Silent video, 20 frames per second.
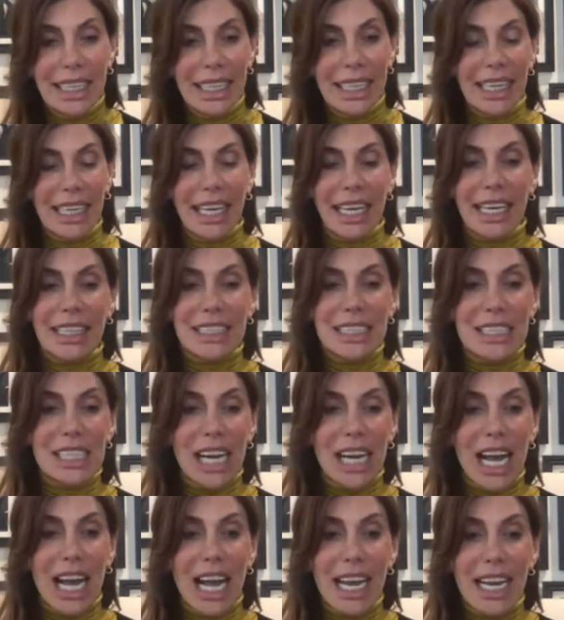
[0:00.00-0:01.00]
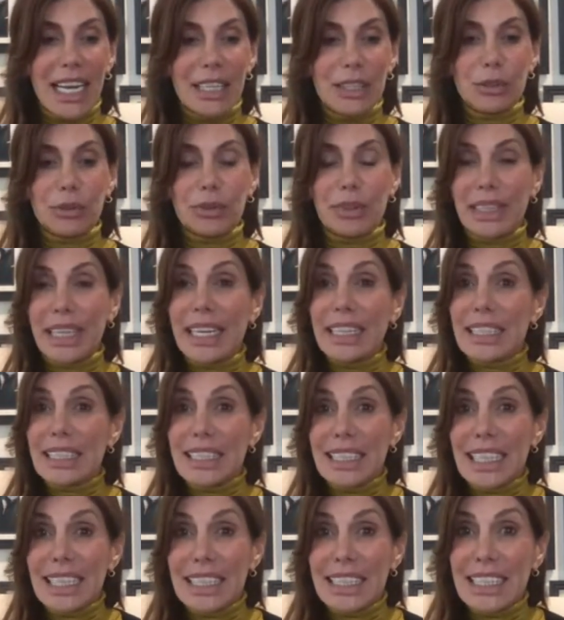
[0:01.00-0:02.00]
And I created
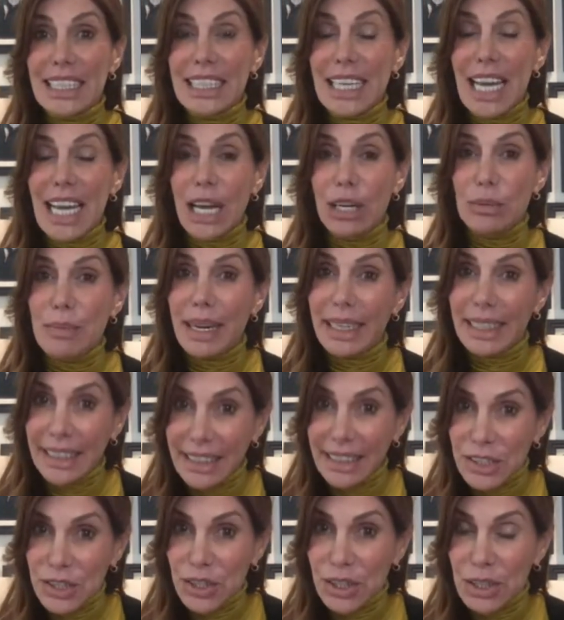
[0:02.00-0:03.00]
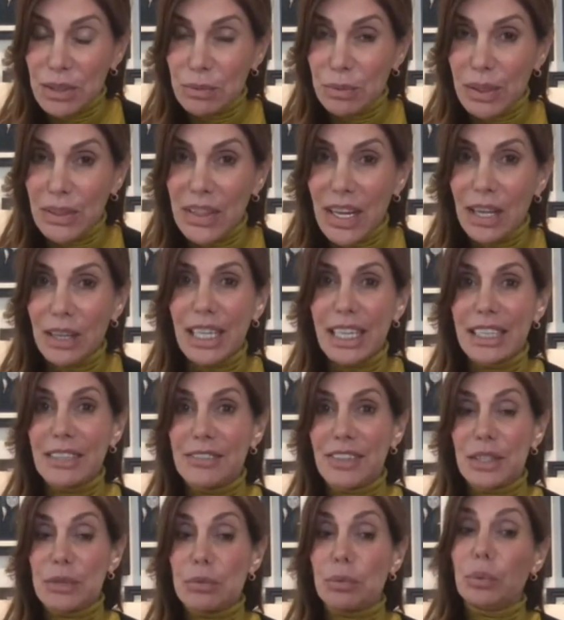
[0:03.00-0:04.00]
ThinkThin out of my kitchen without
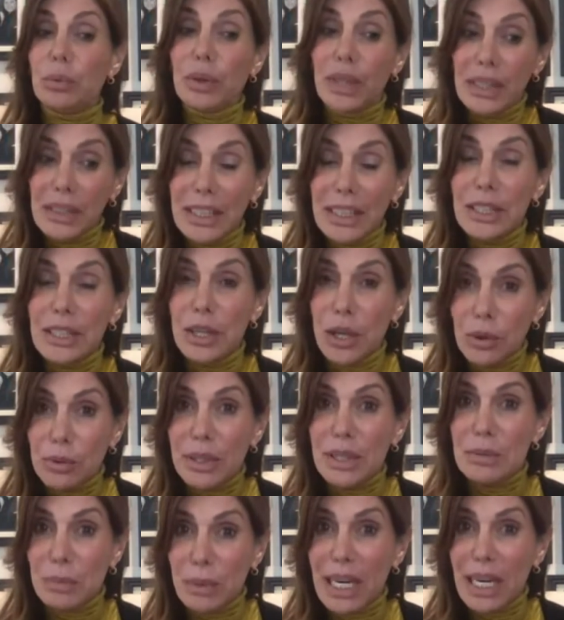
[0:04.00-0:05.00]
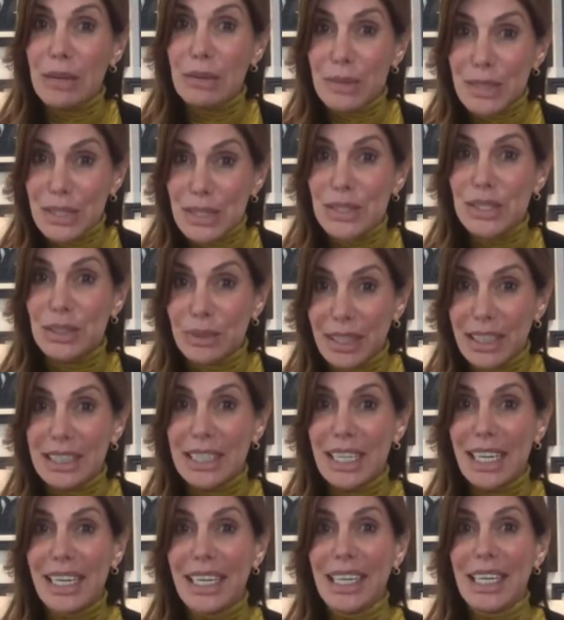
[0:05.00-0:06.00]
even really knowing what I was doing.
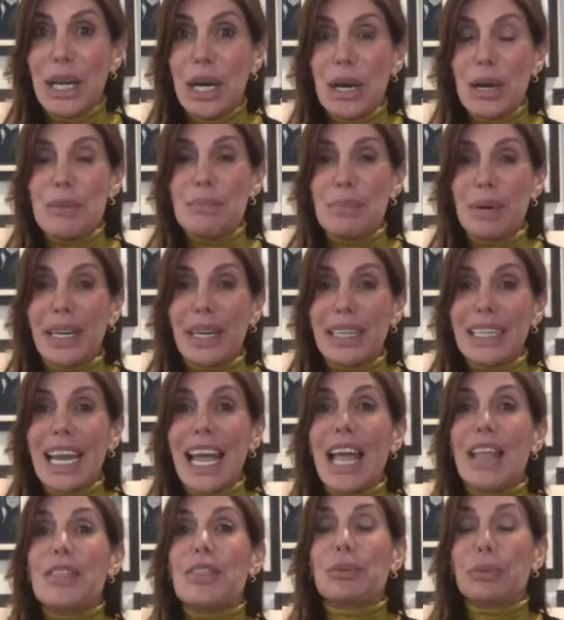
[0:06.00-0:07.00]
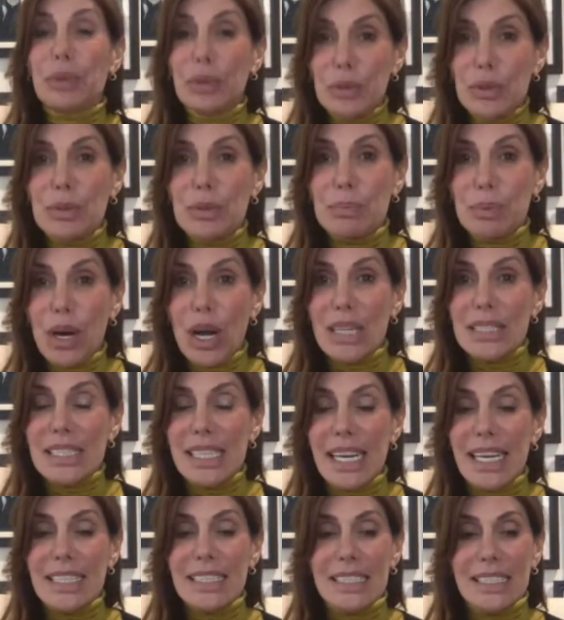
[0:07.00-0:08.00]
But through the
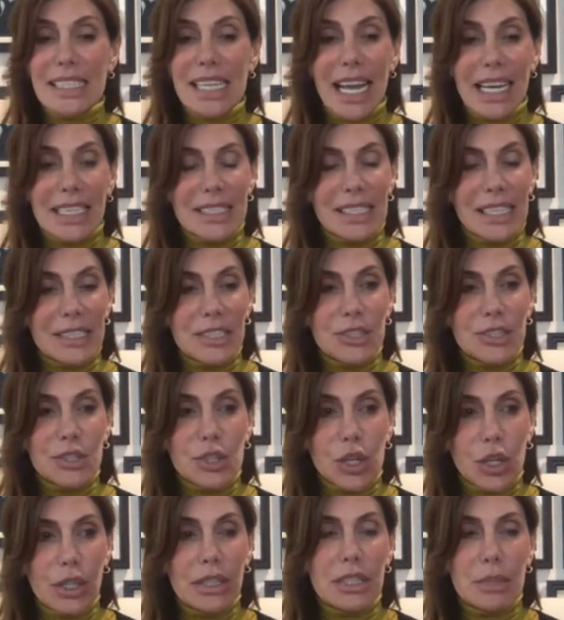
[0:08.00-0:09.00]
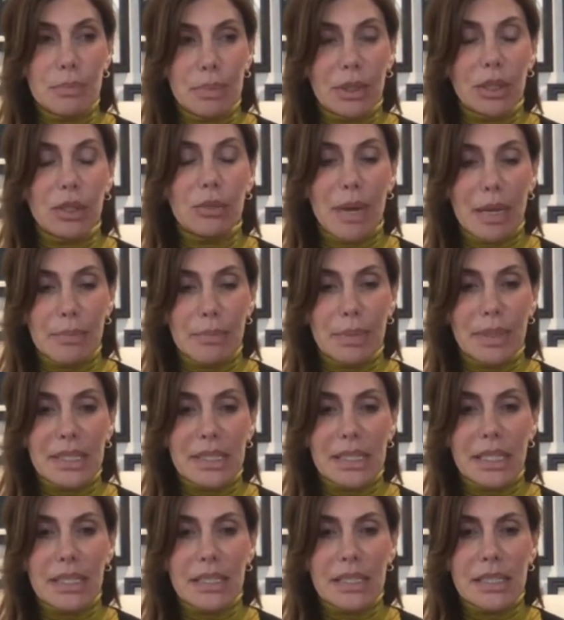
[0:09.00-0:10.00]
process, as I started to build my
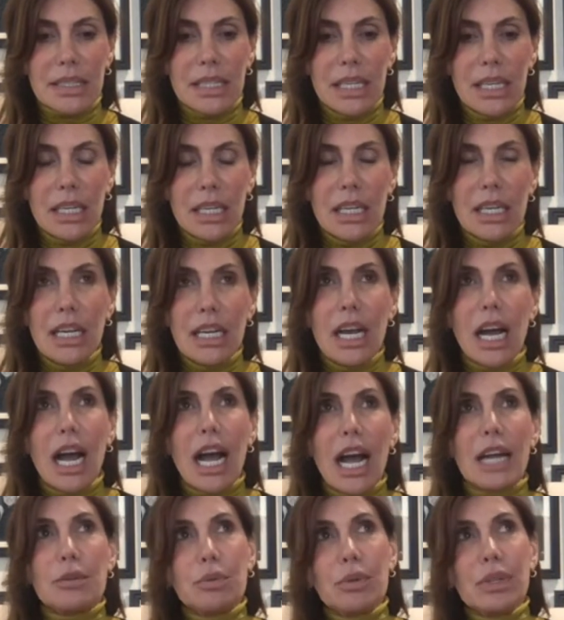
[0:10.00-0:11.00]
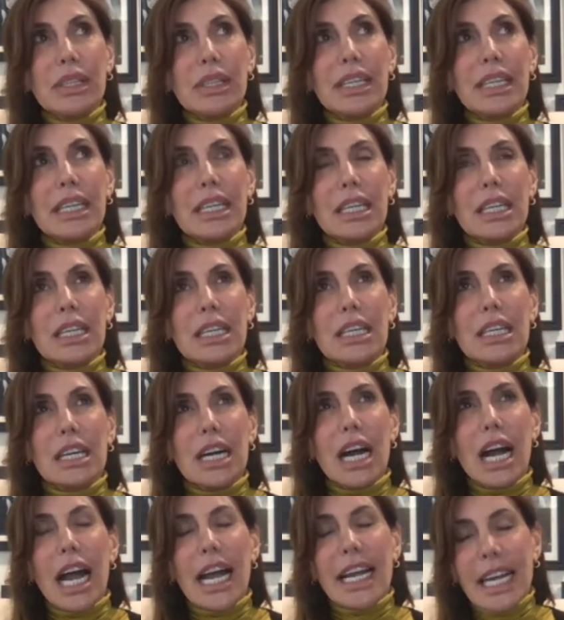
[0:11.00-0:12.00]
business, I really,
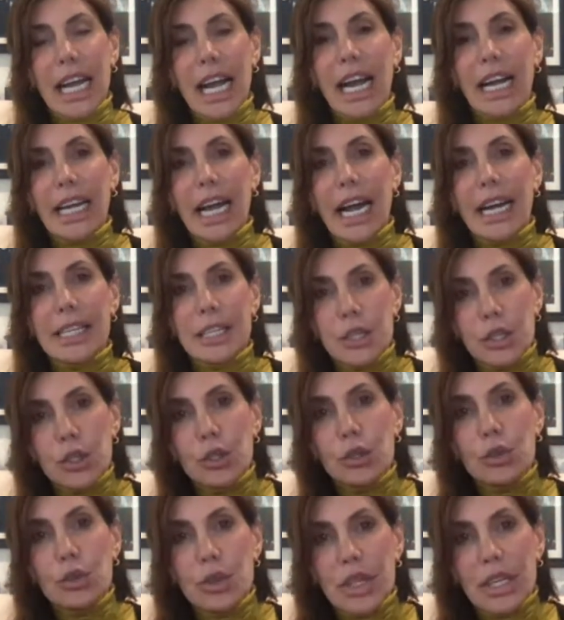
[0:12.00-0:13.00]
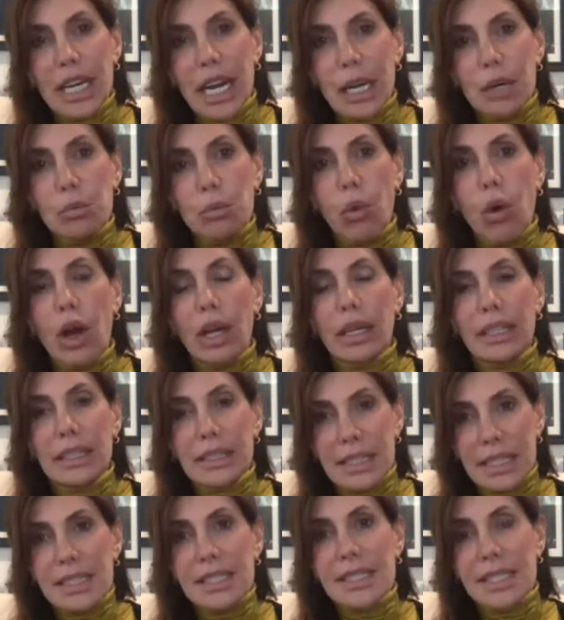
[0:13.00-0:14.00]
I knew that I wanted
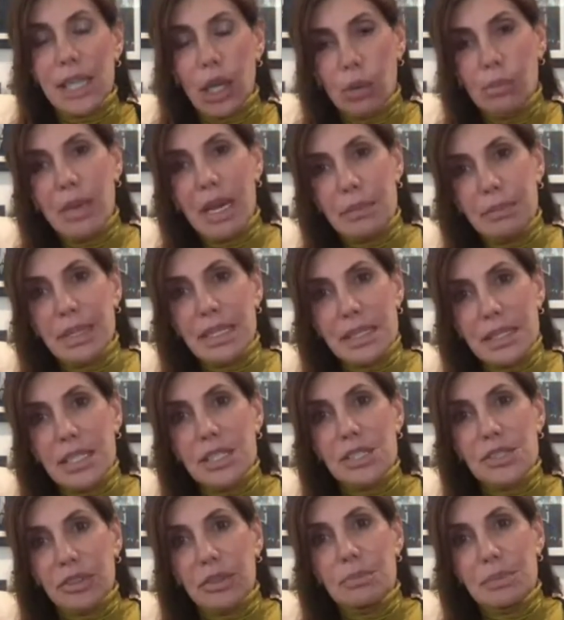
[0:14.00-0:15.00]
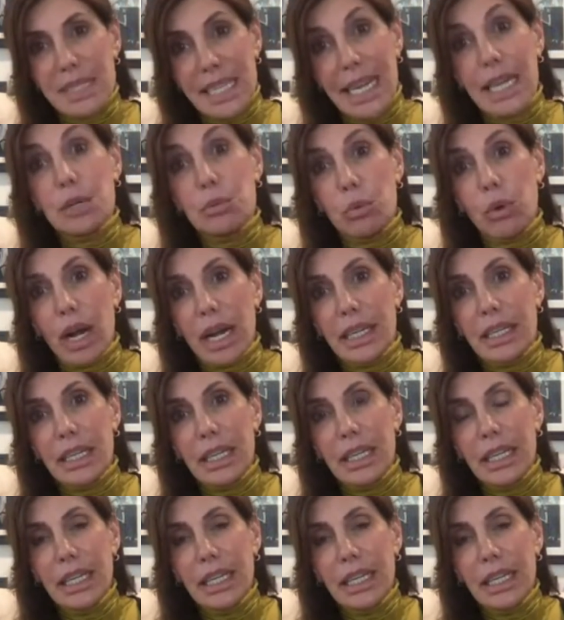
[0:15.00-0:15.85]
to sell my business from day one.